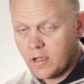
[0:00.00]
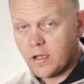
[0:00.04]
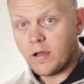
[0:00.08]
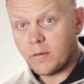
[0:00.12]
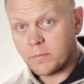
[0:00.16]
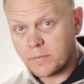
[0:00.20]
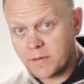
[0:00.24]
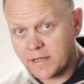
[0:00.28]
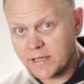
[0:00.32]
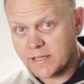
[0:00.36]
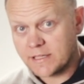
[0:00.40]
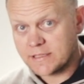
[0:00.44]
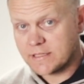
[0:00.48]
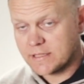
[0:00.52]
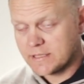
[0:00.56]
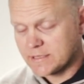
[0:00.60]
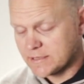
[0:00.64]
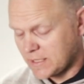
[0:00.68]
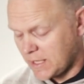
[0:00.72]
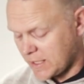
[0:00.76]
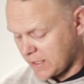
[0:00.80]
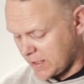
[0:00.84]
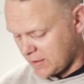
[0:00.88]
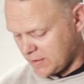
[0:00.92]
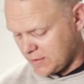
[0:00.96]
I'm going to get to this
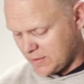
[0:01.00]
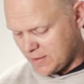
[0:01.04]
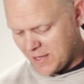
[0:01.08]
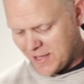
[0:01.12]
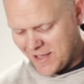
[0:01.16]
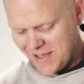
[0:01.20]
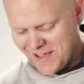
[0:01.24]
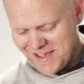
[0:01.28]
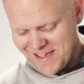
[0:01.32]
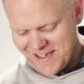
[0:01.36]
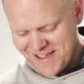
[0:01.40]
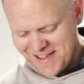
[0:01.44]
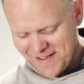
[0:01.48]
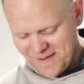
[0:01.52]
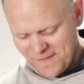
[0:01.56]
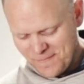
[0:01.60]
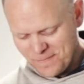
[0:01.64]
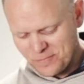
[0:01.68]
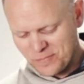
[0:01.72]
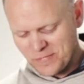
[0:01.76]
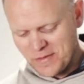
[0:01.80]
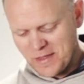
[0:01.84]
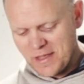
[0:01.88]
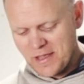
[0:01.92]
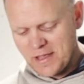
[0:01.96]
later.
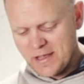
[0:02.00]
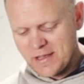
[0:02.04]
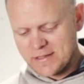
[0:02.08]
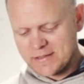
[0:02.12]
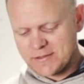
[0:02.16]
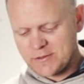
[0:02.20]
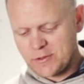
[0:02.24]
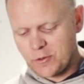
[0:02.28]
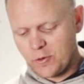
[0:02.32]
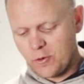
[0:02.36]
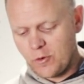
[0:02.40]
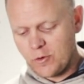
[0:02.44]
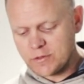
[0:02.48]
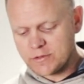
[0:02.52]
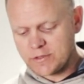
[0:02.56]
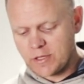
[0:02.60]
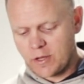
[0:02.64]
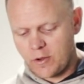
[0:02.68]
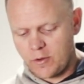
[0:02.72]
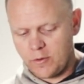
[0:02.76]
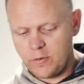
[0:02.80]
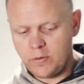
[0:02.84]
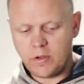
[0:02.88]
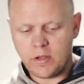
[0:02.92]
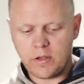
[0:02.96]
You
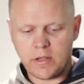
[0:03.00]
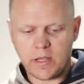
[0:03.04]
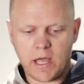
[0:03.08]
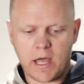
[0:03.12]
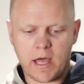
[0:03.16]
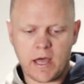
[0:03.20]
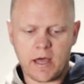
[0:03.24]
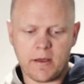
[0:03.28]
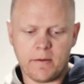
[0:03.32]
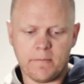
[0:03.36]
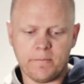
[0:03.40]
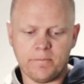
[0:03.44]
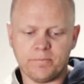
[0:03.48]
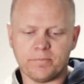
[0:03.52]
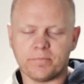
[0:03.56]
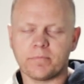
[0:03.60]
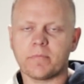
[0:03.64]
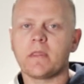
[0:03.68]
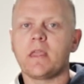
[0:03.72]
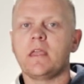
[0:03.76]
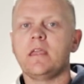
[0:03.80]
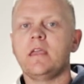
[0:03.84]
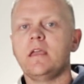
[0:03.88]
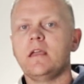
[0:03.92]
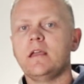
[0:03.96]
also, down
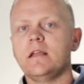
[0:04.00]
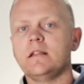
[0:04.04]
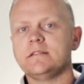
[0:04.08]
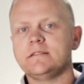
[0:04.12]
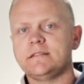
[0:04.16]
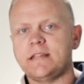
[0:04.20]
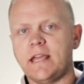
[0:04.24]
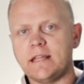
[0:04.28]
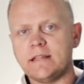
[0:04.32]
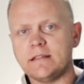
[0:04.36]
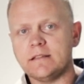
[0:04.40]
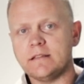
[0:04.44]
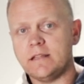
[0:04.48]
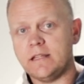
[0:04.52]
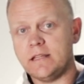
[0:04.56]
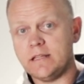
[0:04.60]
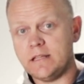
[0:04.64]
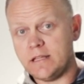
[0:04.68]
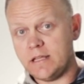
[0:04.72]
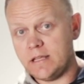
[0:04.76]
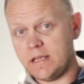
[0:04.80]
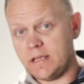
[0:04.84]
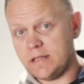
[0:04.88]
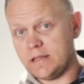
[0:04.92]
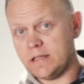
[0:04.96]

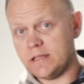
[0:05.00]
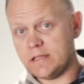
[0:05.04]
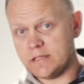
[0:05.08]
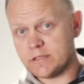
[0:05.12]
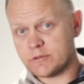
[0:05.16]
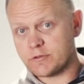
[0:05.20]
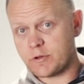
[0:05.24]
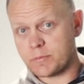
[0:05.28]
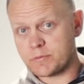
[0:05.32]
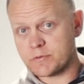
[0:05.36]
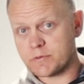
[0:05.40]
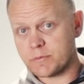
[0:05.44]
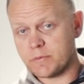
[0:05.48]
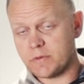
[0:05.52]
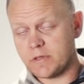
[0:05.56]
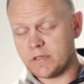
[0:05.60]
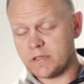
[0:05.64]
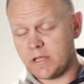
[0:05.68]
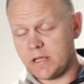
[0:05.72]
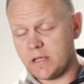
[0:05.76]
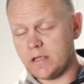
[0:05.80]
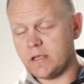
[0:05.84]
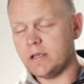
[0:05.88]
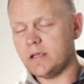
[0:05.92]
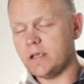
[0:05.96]
in the
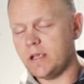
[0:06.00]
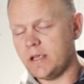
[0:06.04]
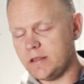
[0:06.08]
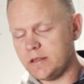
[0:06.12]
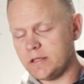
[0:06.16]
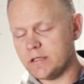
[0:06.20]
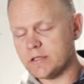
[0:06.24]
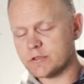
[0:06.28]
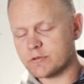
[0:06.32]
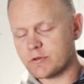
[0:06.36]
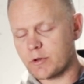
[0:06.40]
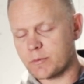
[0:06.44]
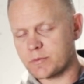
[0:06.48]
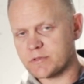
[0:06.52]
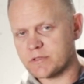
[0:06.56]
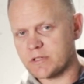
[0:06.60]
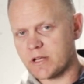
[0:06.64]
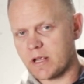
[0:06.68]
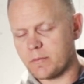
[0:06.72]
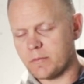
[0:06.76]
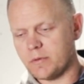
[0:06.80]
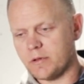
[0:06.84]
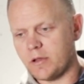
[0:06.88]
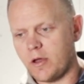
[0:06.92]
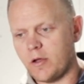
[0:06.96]
description
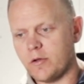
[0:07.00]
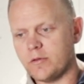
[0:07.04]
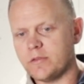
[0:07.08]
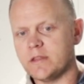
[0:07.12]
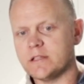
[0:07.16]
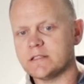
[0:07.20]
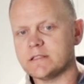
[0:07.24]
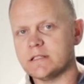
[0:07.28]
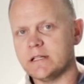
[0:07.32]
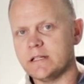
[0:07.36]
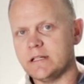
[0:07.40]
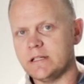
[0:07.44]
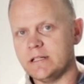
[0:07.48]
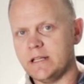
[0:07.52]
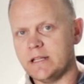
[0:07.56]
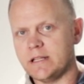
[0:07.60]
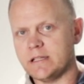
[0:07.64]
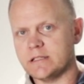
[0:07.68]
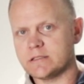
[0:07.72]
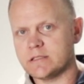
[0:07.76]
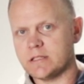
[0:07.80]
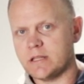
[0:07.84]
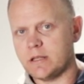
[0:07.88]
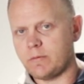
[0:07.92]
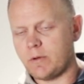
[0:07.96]
down below, there's a little
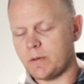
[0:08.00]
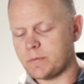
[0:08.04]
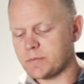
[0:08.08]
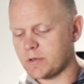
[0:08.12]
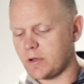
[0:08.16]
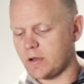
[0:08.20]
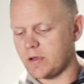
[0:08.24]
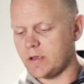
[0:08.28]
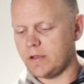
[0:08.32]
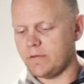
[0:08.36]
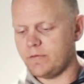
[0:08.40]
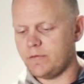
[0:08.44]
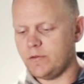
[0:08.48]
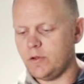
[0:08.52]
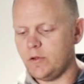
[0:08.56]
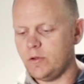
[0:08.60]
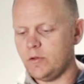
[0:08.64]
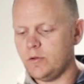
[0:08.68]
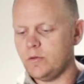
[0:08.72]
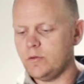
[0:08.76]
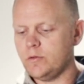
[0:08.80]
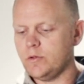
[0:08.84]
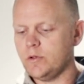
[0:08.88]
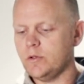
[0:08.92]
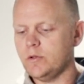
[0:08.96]
link to their website. If
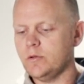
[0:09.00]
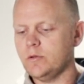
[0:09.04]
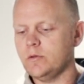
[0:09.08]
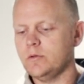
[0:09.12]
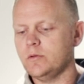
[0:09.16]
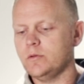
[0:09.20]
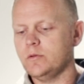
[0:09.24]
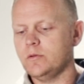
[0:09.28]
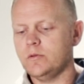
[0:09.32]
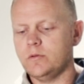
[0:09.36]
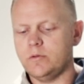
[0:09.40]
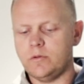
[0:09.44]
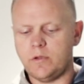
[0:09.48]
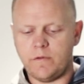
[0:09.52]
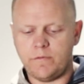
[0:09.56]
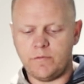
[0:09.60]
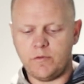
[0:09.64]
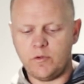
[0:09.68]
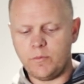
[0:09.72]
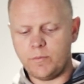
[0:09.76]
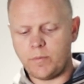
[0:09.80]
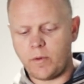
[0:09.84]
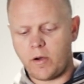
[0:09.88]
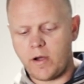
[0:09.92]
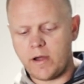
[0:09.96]

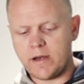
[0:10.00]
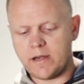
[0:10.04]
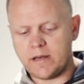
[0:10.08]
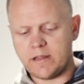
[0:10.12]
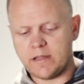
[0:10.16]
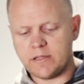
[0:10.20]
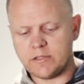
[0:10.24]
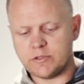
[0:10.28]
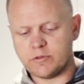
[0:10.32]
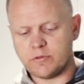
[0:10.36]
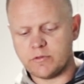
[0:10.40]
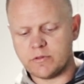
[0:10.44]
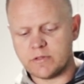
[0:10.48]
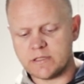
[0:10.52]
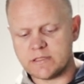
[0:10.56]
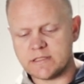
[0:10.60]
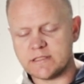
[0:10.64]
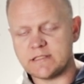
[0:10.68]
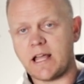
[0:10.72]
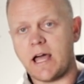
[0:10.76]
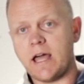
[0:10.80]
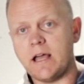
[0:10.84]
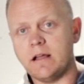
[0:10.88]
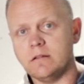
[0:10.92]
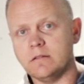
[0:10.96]
you buy anything during a
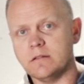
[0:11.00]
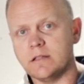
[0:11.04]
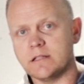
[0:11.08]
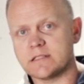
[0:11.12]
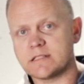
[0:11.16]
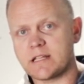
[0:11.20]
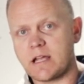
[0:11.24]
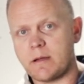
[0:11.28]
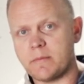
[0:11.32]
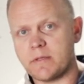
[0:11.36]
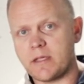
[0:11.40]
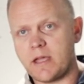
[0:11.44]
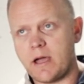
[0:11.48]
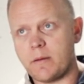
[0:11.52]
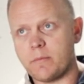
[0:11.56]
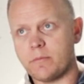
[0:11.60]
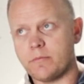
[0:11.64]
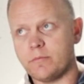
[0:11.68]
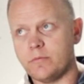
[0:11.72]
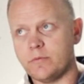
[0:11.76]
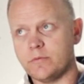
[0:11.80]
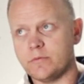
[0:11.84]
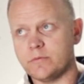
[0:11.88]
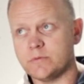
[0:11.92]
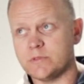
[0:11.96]
sale that's coming up,
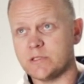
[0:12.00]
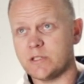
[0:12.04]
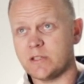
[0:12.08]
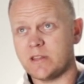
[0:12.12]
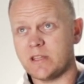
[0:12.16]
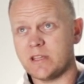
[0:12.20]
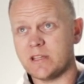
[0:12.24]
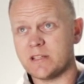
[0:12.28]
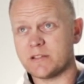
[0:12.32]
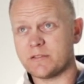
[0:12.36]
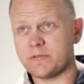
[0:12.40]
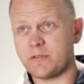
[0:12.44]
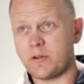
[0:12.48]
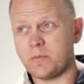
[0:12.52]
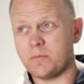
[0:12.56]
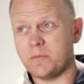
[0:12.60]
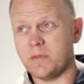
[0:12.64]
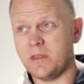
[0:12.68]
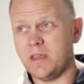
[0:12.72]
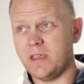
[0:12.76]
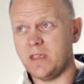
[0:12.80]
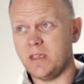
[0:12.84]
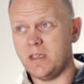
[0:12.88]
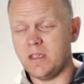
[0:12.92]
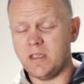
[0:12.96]
which I think is from
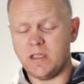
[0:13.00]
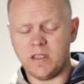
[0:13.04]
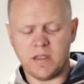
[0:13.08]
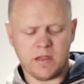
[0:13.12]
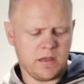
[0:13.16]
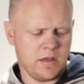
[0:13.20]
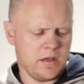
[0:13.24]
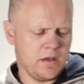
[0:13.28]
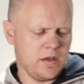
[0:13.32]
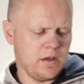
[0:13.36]
the,